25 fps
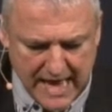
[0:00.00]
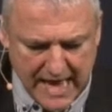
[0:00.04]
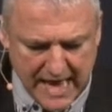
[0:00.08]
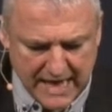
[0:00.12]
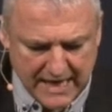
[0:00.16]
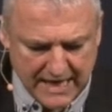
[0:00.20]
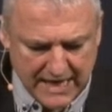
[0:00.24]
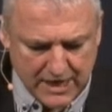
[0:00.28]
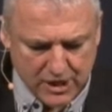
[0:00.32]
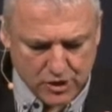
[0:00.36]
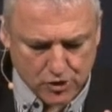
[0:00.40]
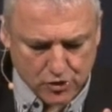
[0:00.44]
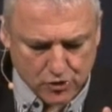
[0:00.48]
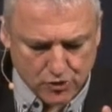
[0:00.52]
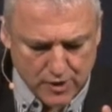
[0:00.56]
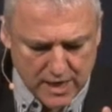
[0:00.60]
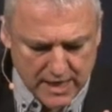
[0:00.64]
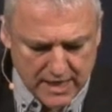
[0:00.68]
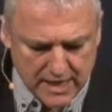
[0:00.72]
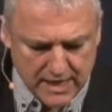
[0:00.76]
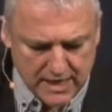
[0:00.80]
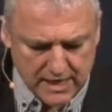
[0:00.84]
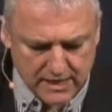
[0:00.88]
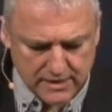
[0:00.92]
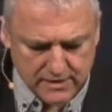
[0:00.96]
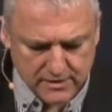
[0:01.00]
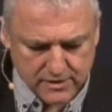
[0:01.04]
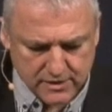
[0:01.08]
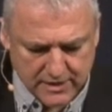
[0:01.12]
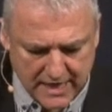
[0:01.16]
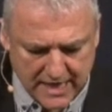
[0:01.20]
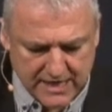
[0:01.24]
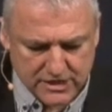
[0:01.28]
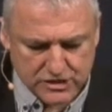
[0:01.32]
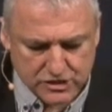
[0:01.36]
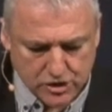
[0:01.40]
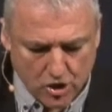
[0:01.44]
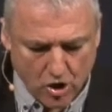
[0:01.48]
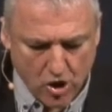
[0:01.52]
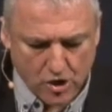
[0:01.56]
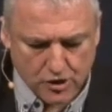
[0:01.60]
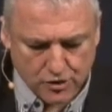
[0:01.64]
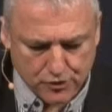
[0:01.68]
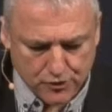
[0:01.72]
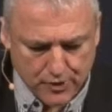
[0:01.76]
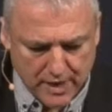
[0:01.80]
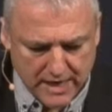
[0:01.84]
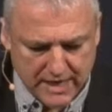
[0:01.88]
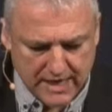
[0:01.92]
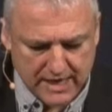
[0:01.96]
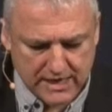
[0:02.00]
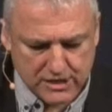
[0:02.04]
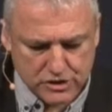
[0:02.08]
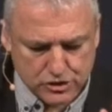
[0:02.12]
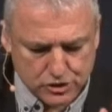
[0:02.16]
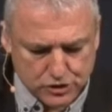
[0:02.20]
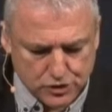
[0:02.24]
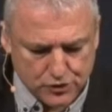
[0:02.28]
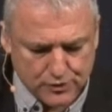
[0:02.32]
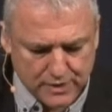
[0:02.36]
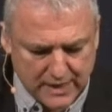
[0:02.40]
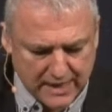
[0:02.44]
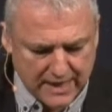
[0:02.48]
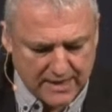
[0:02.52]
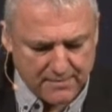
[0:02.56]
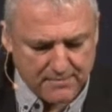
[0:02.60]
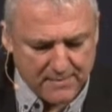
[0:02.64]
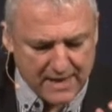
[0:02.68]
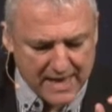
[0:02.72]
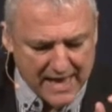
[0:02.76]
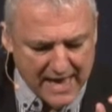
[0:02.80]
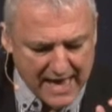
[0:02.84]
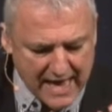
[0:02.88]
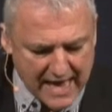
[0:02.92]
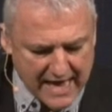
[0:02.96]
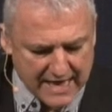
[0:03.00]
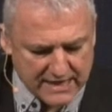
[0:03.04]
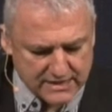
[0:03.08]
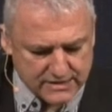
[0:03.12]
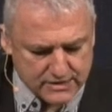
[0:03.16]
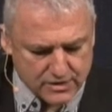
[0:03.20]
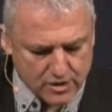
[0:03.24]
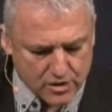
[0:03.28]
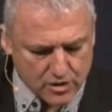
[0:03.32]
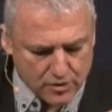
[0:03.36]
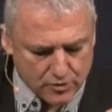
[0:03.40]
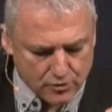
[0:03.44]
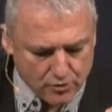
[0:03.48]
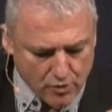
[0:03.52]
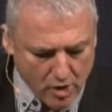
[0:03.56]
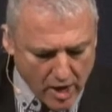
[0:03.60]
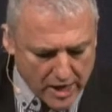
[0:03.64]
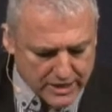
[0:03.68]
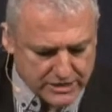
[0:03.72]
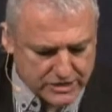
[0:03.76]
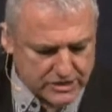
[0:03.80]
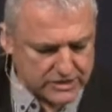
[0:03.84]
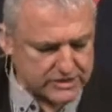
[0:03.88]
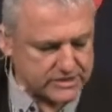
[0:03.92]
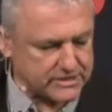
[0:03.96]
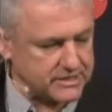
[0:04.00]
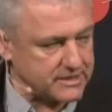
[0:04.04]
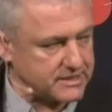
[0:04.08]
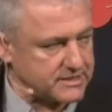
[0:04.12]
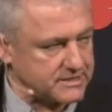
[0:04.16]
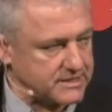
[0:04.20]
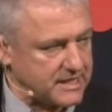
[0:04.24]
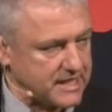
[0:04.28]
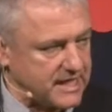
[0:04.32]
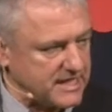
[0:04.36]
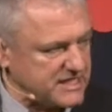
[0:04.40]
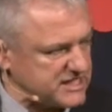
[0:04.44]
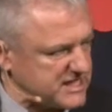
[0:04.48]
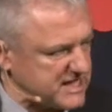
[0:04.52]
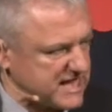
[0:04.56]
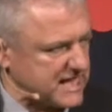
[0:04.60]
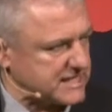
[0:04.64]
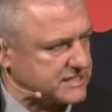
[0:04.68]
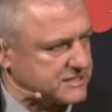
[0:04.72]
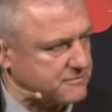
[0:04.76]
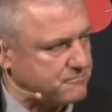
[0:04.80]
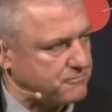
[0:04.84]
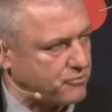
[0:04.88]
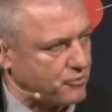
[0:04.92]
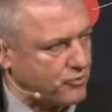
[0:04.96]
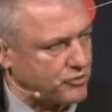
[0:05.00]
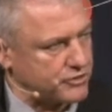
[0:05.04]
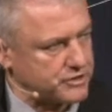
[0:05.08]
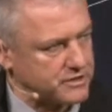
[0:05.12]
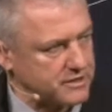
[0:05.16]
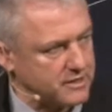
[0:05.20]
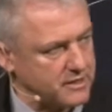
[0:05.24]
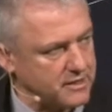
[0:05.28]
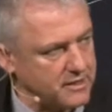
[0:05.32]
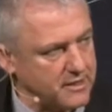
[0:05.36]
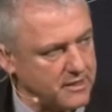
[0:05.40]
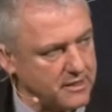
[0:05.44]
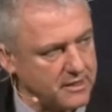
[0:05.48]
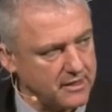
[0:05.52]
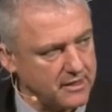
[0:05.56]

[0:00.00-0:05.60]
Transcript: and he credited, that is, God credited to him as righteousness. Gee, that's important.